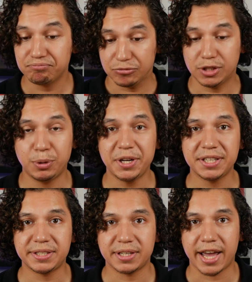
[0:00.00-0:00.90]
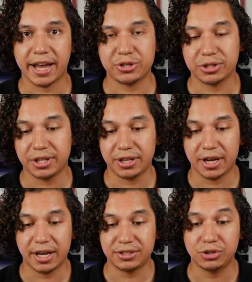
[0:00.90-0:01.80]
It's pretty decent, actually,
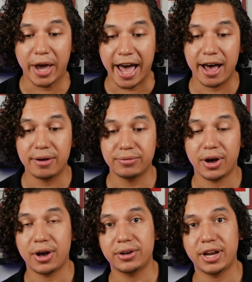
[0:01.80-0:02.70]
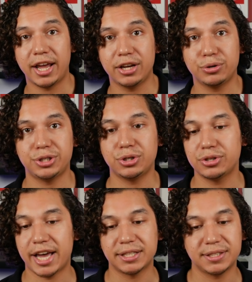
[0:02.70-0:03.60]
to have on a creature
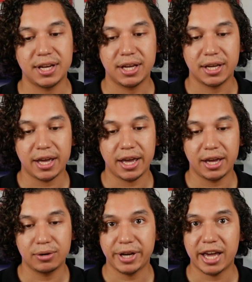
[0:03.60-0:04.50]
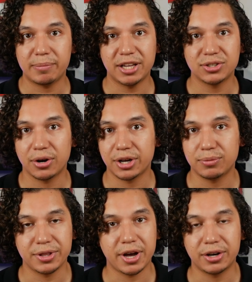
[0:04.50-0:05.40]
that's a reanimate target
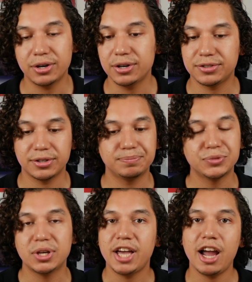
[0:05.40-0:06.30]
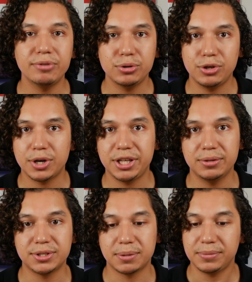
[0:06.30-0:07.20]
with Unearth, or however you want to
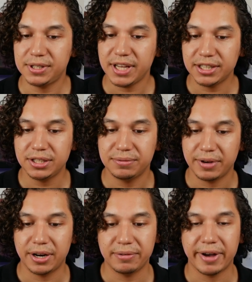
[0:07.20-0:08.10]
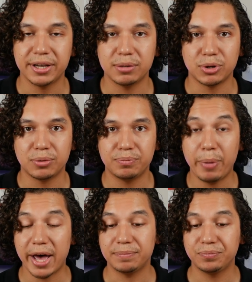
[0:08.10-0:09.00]
use him. He's actually very valuable.
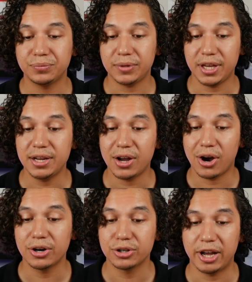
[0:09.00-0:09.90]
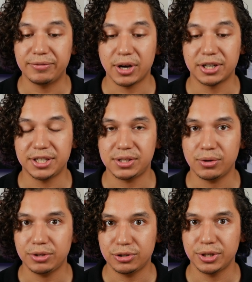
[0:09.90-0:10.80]
But in our graveyard, he's the
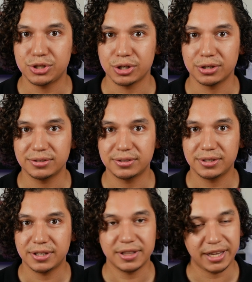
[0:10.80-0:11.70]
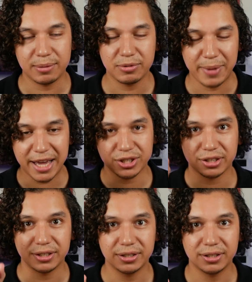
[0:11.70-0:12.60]
only creature in the game of
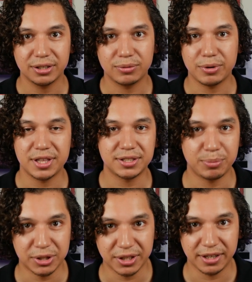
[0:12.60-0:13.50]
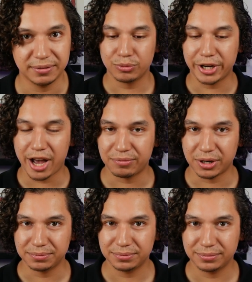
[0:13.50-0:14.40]
Magic with this ability. Recover.